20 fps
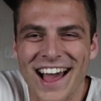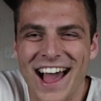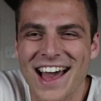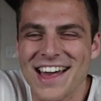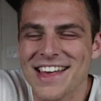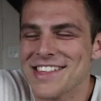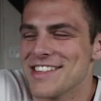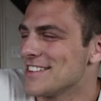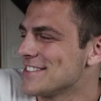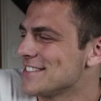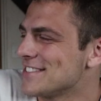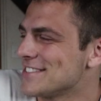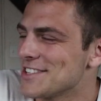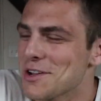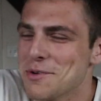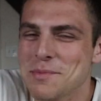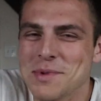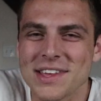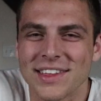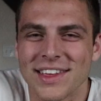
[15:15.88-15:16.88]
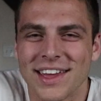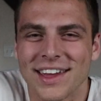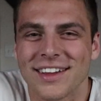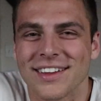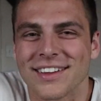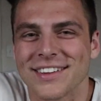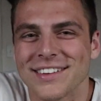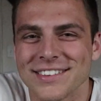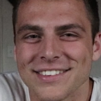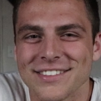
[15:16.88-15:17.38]
There's so many like
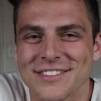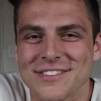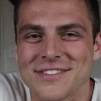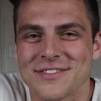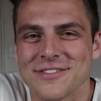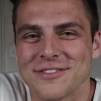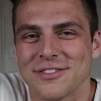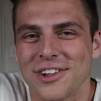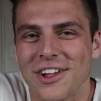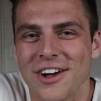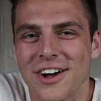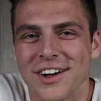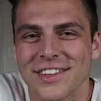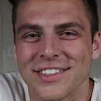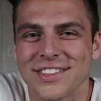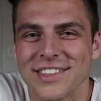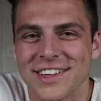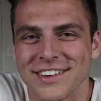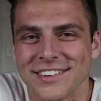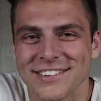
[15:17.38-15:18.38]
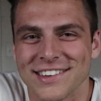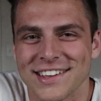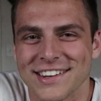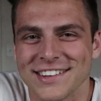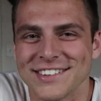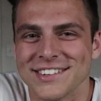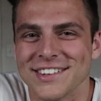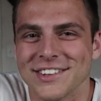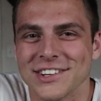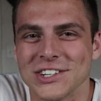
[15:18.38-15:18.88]
vlog things I
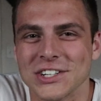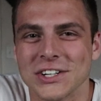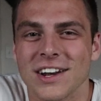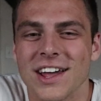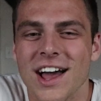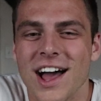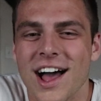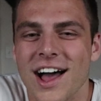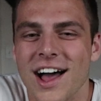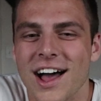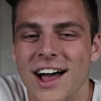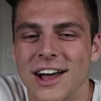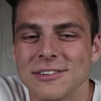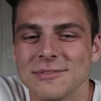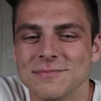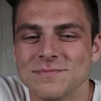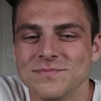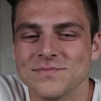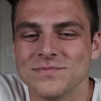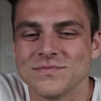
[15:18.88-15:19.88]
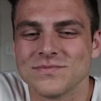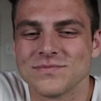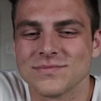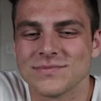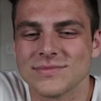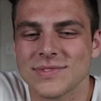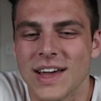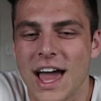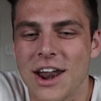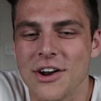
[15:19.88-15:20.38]
need to learn. I
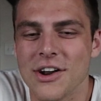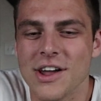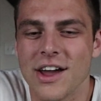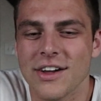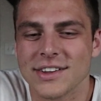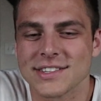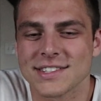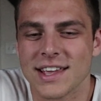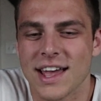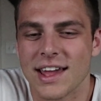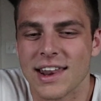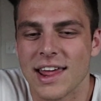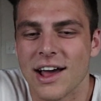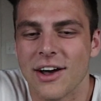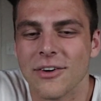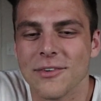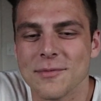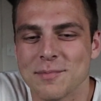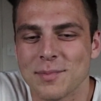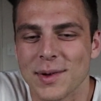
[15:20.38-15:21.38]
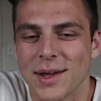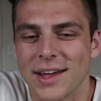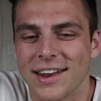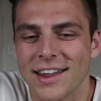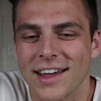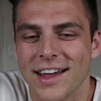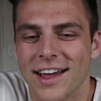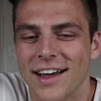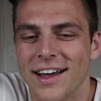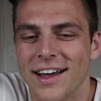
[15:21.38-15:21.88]
don't know how to sign out, but